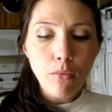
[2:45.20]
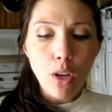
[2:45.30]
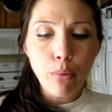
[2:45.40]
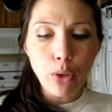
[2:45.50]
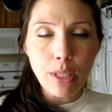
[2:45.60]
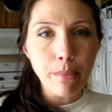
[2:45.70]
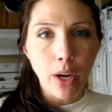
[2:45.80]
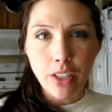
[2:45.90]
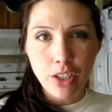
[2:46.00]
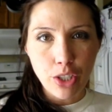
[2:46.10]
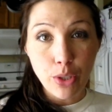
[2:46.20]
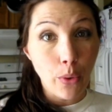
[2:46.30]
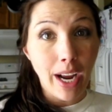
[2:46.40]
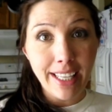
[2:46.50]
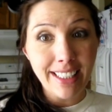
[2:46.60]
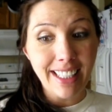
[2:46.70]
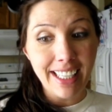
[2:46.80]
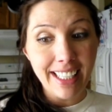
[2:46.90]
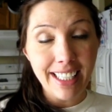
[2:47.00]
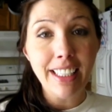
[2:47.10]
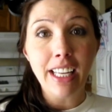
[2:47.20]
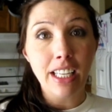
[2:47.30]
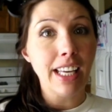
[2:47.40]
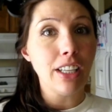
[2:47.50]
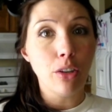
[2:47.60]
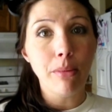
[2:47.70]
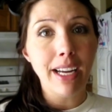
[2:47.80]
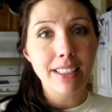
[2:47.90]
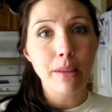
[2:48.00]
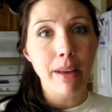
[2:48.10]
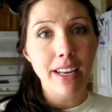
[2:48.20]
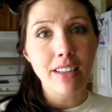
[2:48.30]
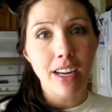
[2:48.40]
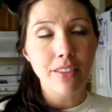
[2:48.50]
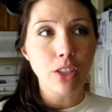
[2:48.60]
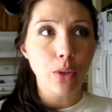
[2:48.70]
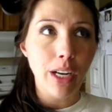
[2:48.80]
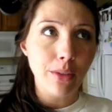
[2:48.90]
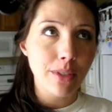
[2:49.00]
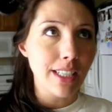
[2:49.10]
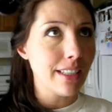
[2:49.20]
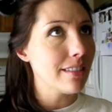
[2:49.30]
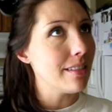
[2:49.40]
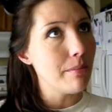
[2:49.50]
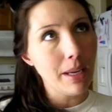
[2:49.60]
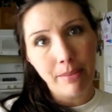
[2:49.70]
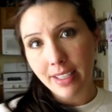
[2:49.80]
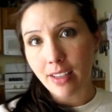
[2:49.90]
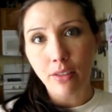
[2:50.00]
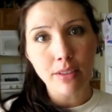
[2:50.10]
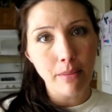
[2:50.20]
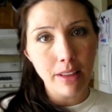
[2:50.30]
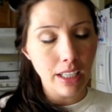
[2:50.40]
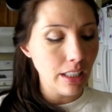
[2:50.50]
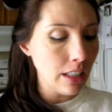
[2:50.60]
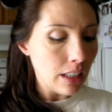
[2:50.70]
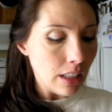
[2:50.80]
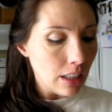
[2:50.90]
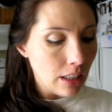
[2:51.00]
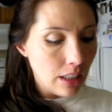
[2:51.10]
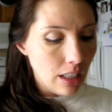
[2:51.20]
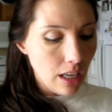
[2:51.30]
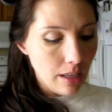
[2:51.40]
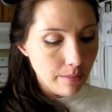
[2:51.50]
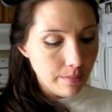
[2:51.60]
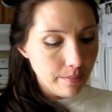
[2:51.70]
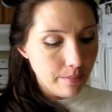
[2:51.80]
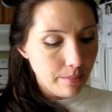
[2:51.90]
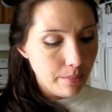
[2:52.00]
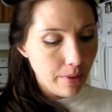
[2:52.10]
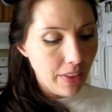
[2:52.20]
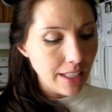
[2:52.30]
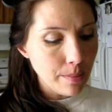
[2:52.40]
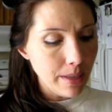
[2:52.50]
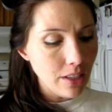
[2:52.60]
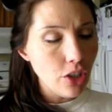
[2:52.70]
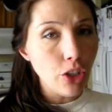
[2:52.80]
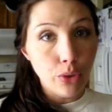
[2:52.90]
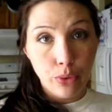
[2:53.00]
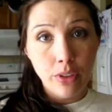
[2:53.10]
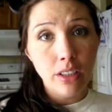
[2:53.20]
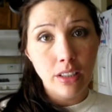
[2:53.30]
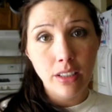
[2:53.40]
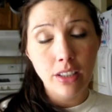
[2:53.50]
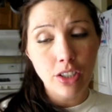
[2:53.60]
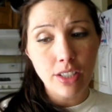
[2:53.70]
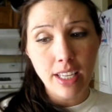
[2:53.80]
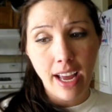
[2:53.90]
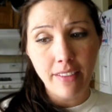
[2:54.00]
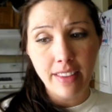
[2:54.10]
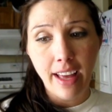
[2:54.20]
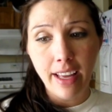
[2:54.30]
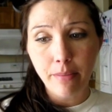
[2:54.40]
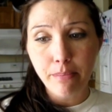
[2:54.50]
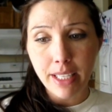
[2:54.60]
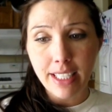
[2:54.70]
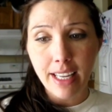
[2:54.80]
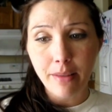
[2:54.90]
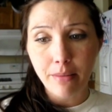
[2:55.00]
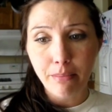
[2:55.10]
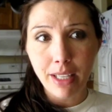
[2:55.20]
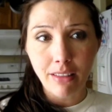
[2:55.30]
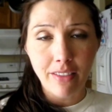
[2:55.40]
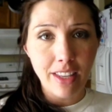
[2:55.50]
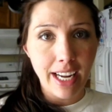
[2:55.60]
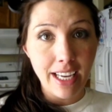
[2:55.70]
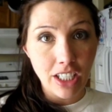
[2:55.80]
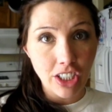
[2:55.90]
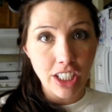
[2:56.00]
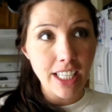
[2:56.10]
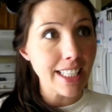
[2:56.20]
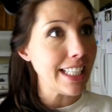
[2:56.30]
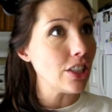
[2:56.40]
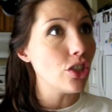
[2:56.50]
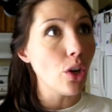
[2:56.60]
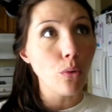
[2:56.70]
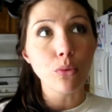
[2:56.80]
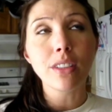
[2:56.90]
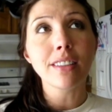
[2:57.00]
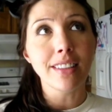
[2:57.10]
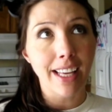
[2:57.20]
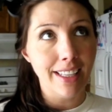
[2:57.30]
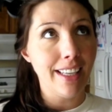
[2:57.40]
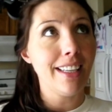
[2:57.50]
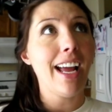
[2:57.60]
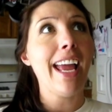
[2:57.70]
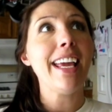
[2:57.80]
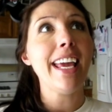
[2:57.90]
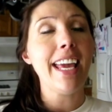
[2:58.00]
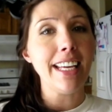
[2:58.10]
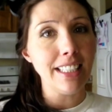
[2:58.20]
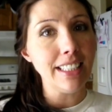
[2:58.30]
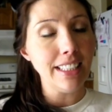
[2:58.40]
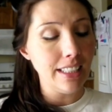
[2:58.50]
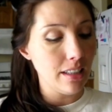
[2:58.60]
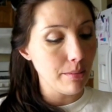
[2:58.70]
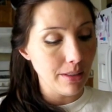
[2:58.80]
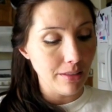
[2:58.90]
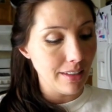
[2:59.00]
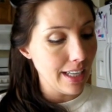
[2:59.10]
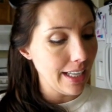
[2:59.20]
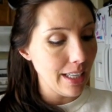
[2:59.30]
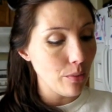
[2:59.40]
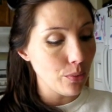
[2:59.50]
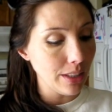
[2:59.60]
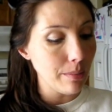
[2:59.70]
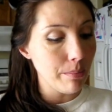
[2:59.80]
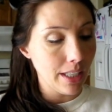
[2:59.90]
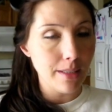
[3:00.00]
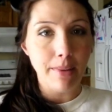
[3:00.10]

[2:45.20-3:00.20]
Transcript: protein bars, just so I can like eat and like go back to bed and not have to go downstairs and make myself something. But that's been new. Just having that middle of the night hunger, and I don't like it. I hate eating in the middle of the night. It really bugs